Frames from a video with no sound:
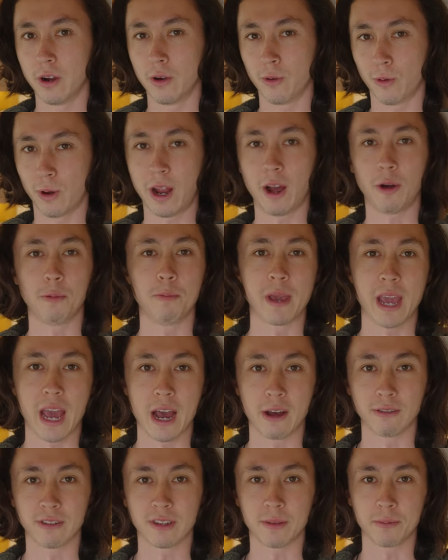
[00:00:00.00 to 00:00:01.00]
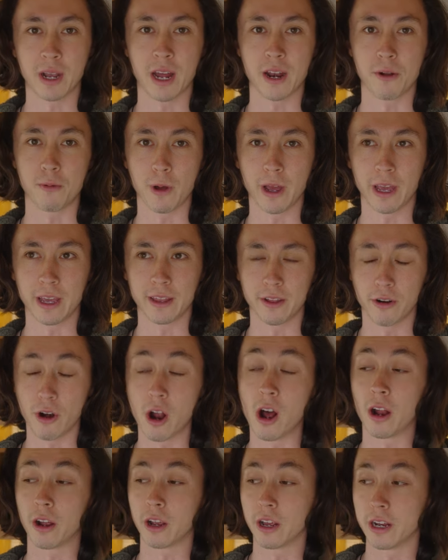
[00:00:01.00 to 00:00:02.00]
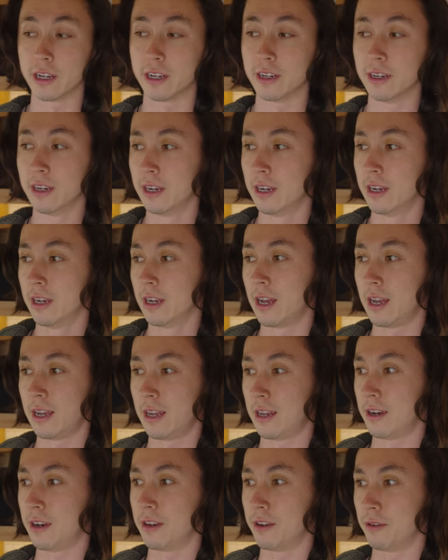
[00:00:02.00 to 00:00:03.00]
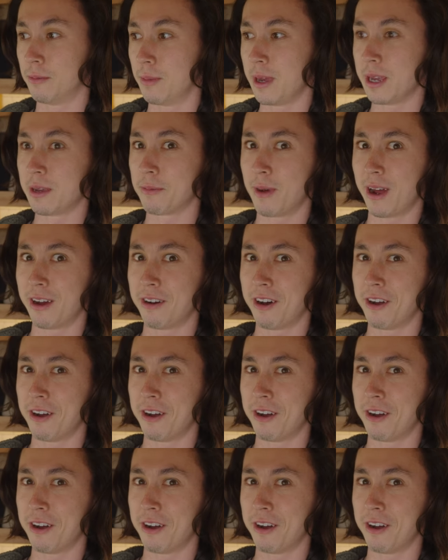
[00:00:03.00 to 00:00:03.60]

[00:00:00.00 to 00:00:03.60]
or help me out in some kind of way and they're not going to I don't know, make my